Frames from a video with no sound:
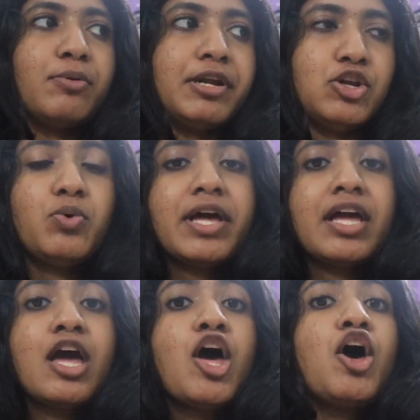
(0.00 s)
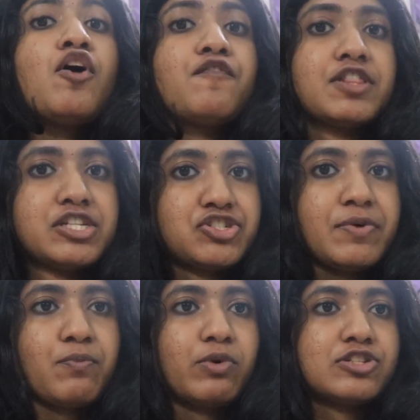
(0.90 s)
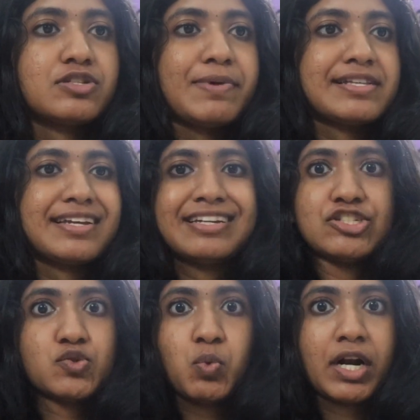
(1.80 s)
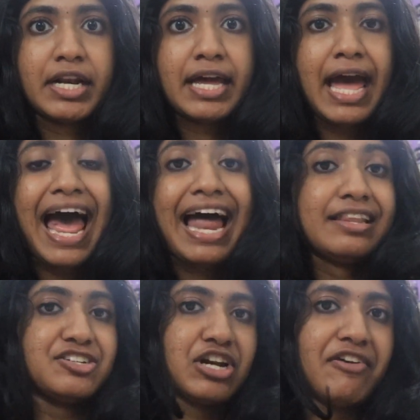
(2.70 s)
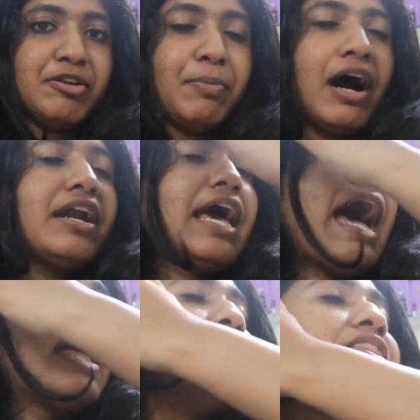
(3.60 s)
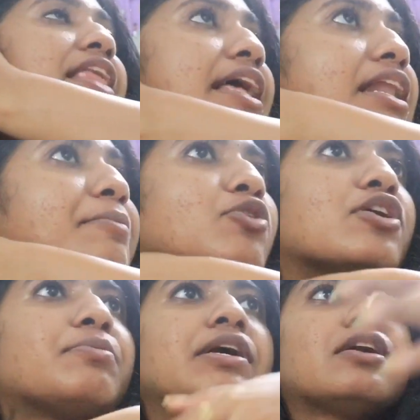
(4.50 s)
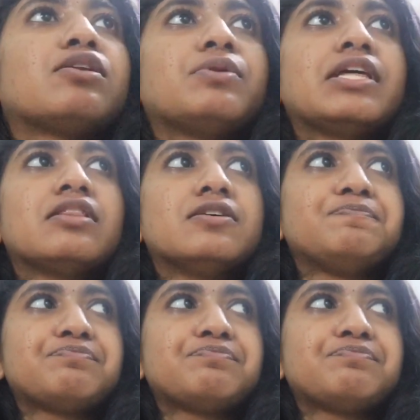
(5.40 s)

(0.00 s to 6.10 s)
to be doing for the trip, which is basically just one day, and the travel part, and then I'm going to be including the